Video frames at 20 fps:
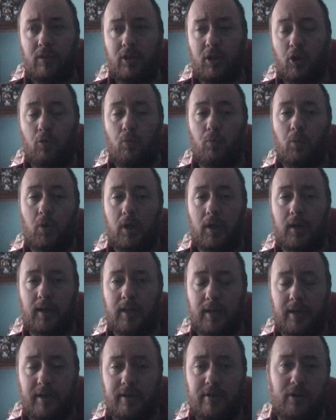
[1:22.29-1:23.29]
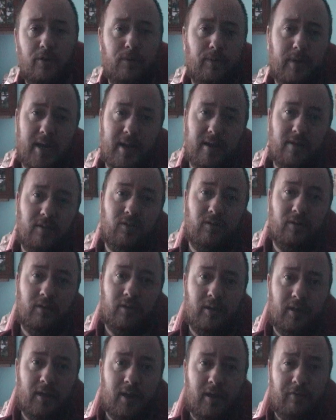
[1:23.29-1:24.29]
odd work that I do is
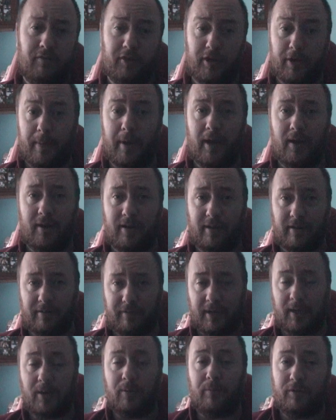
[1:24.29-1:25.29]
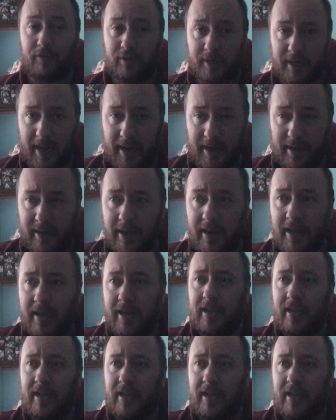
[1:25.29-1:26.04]
video archiving, which again,